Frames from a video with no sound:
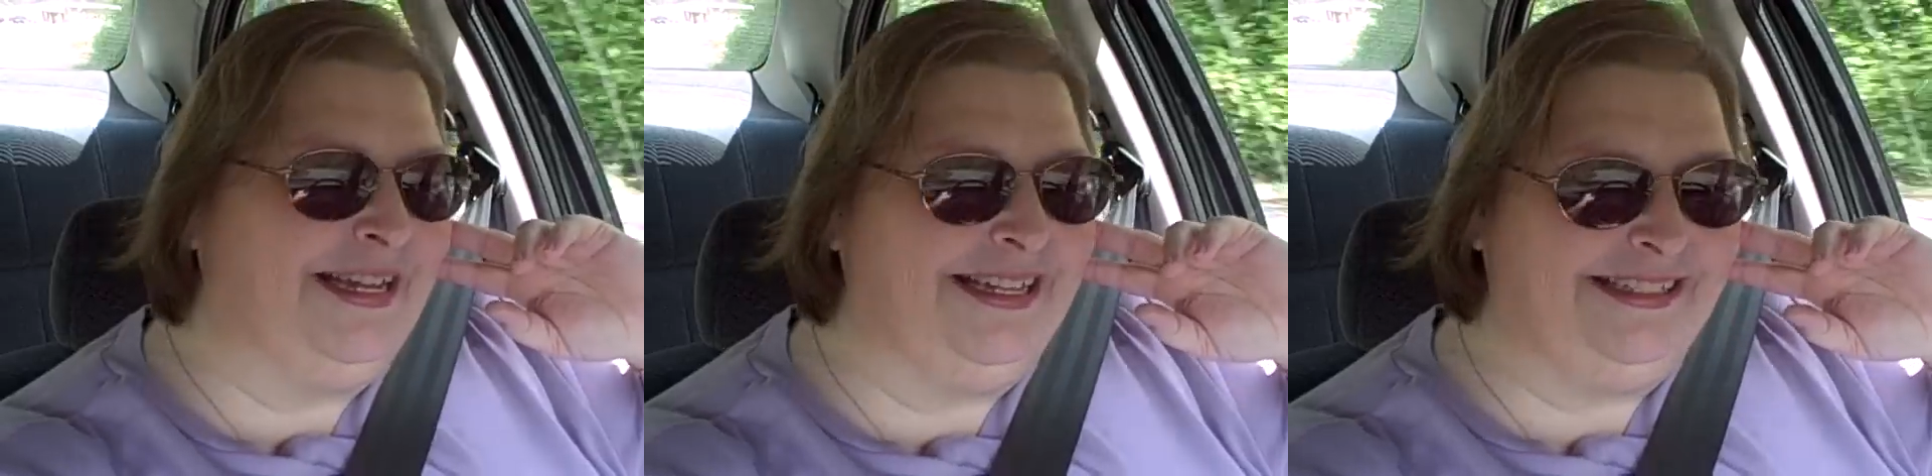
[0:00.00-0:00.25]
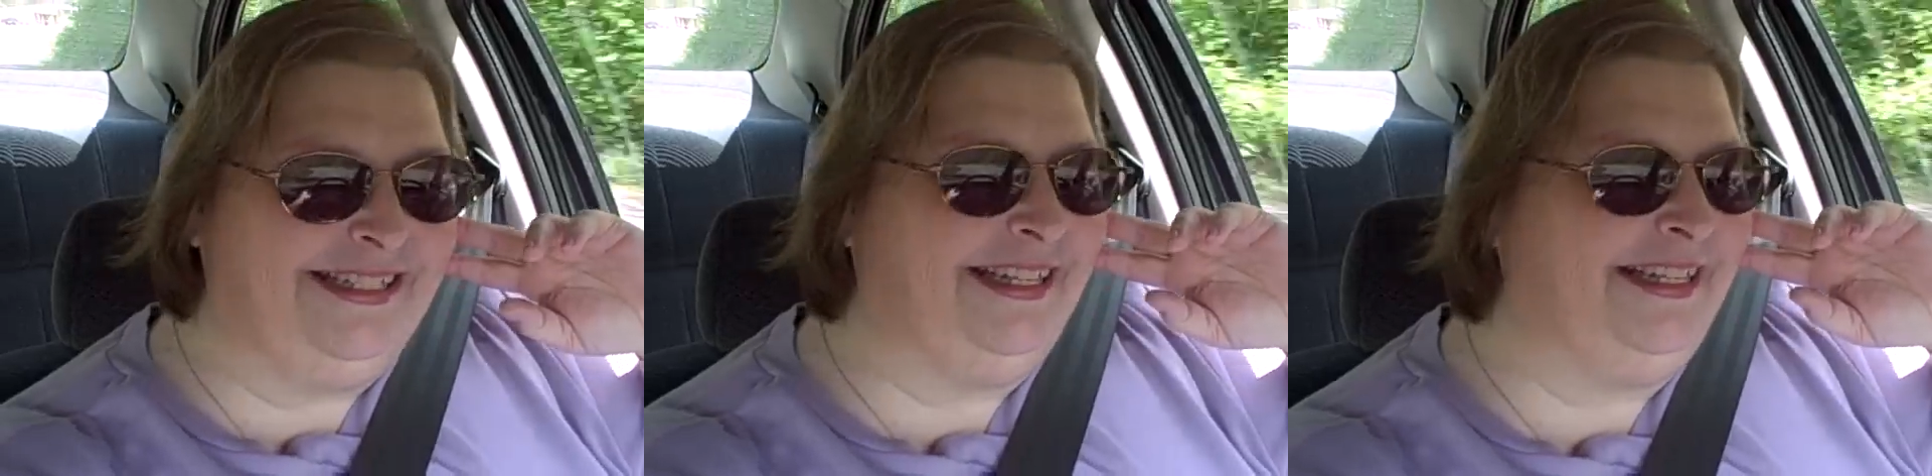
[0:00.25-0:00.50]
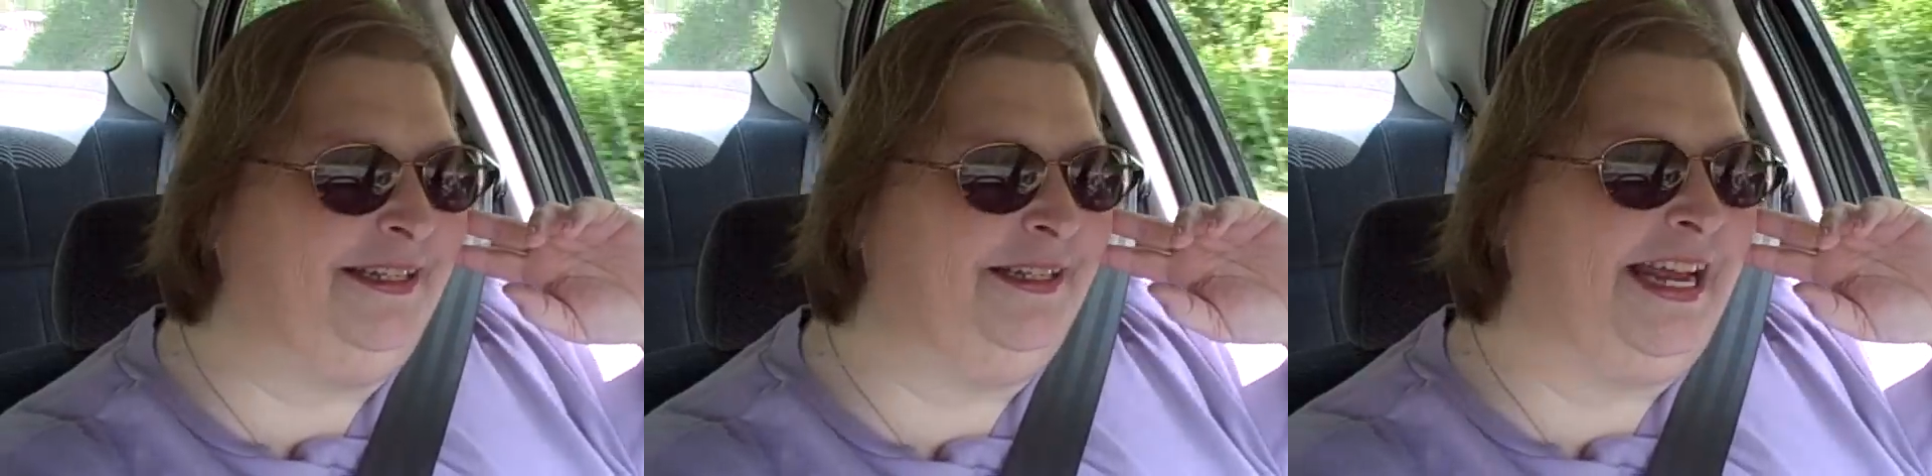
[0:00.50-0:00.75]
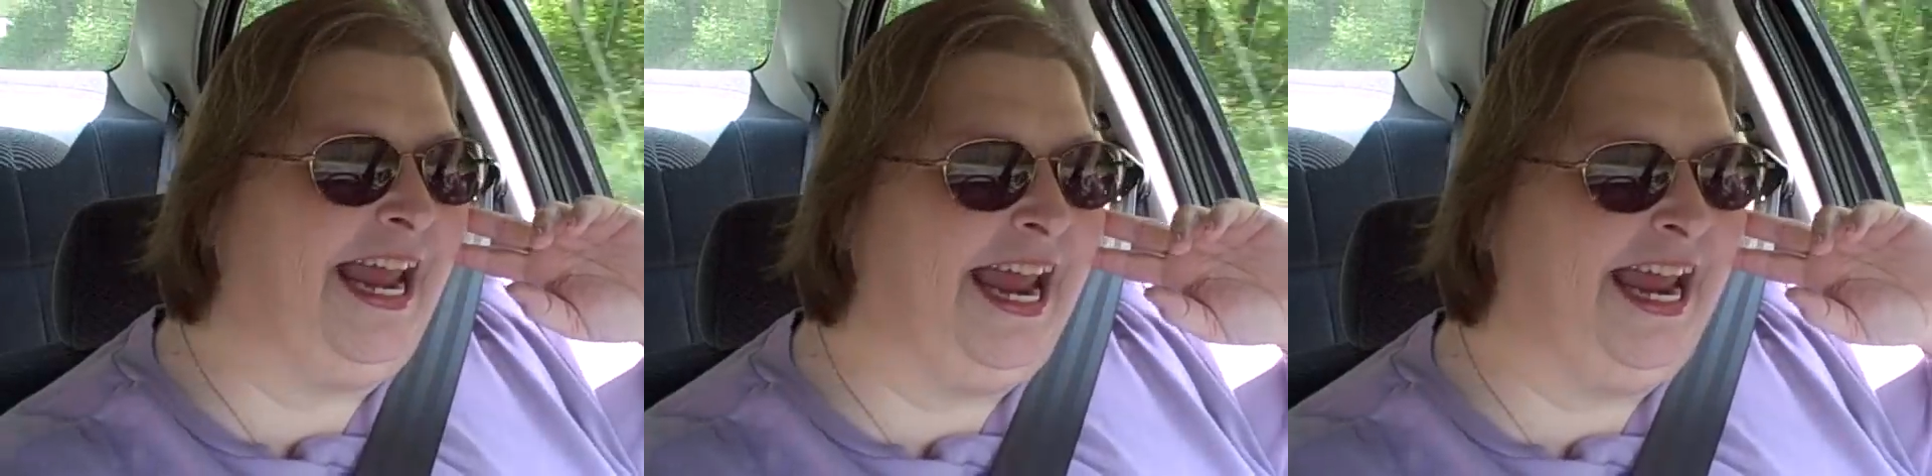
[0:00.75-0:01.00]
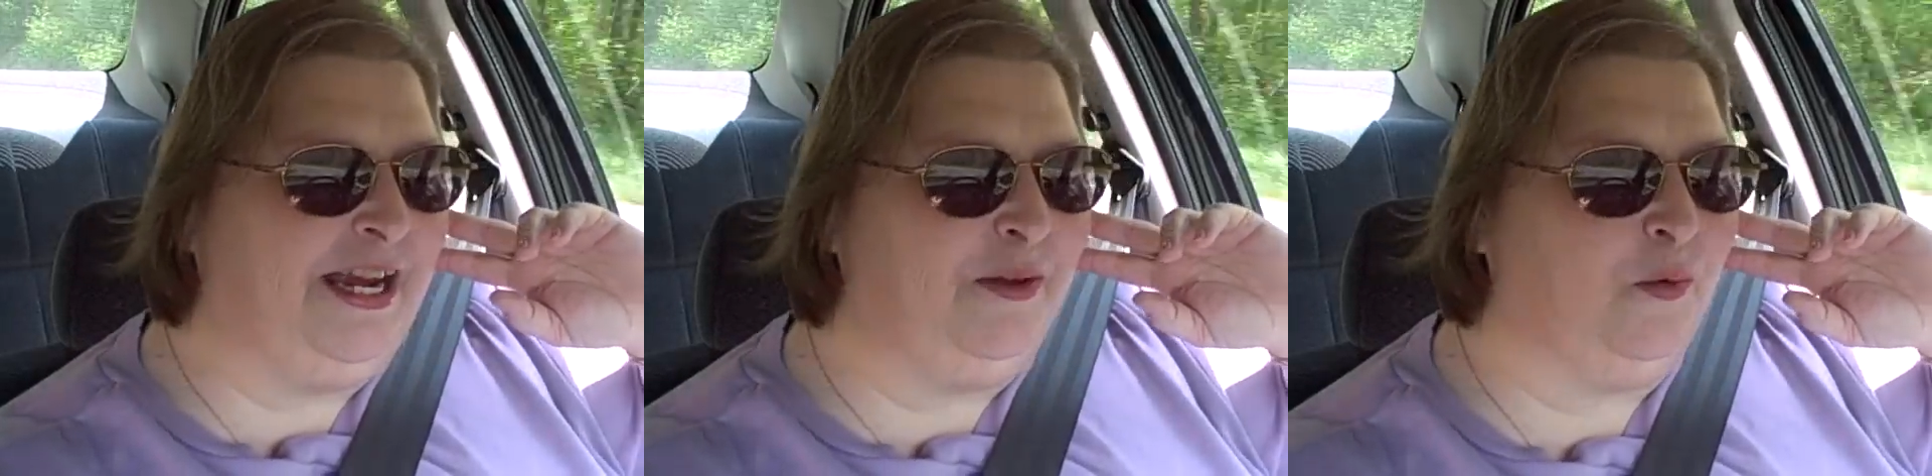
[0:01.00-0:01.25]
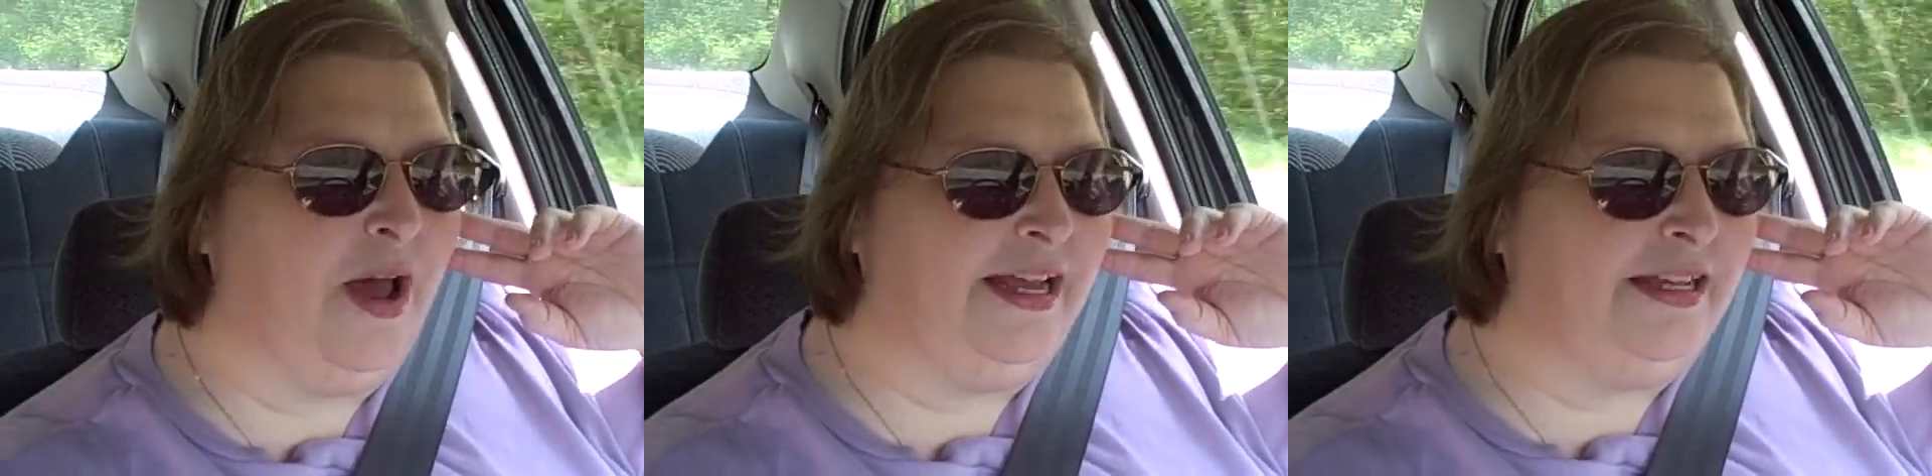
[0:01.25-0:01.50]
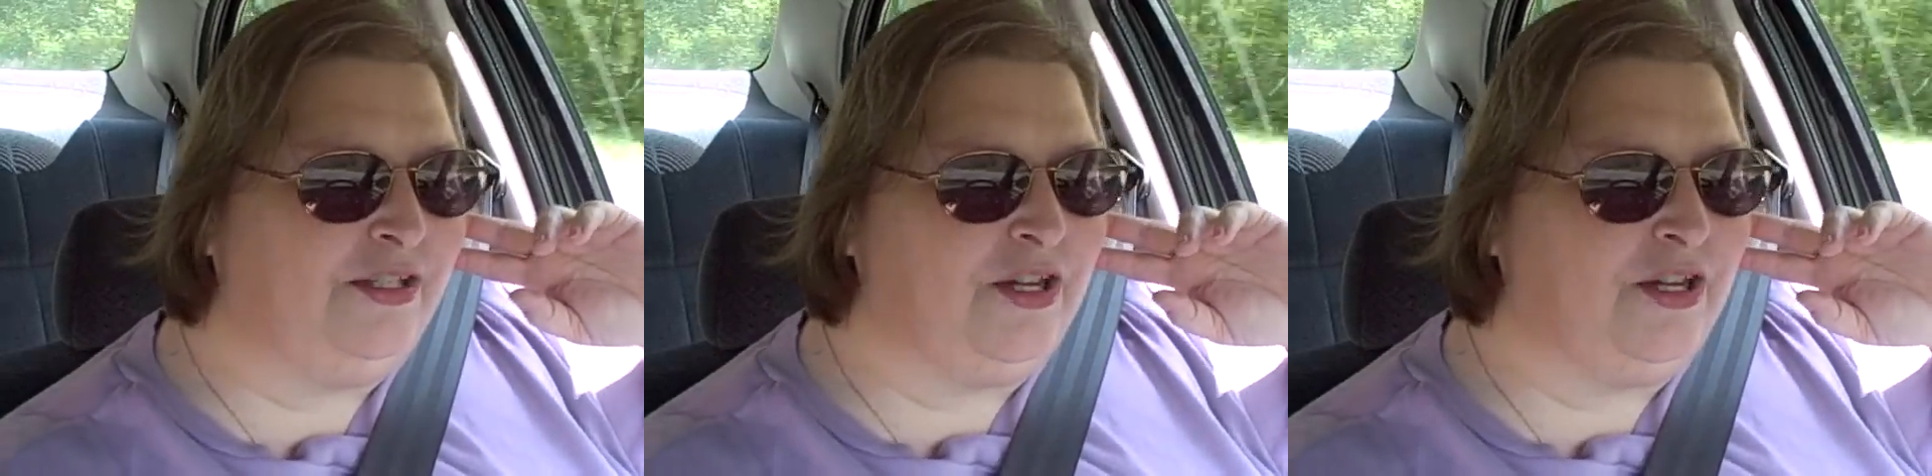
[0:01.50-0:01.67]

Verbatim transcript: but anyway,